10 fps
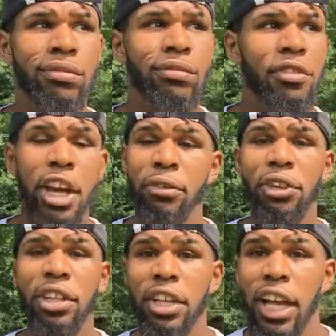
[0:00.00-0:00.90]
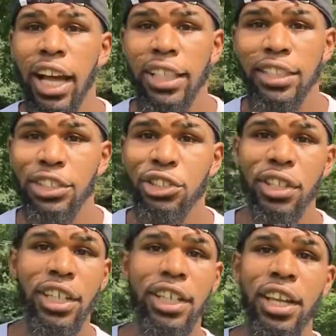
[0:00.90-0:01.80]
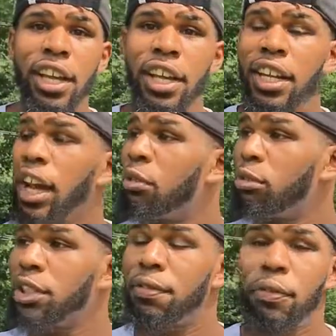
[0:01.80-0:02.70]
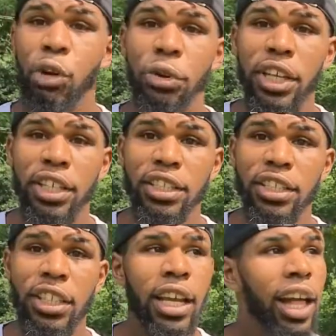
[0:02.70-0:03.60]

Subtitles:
never could concentrate, never was focused.